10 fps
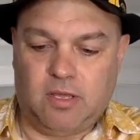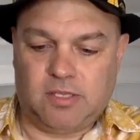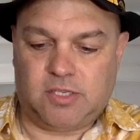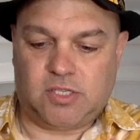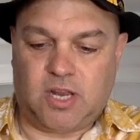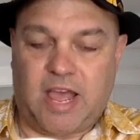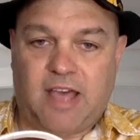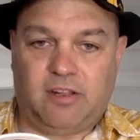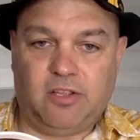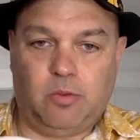It's just going to
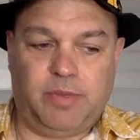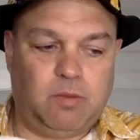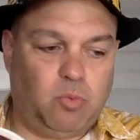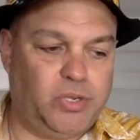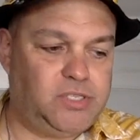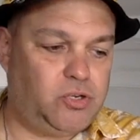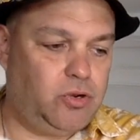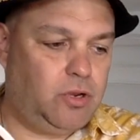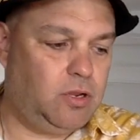add a little bit of moisture.